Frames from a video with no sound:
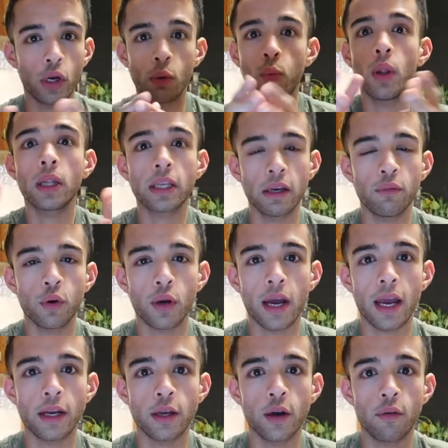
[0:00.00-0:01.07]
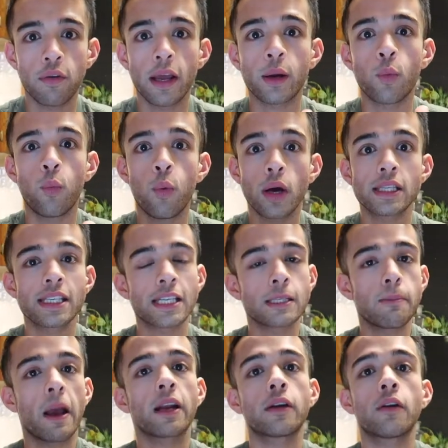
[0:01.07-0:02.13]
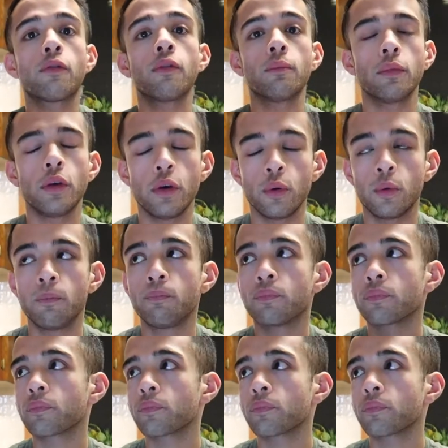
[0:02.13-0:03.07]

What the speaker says: It will give you an idea of like what's expected from you.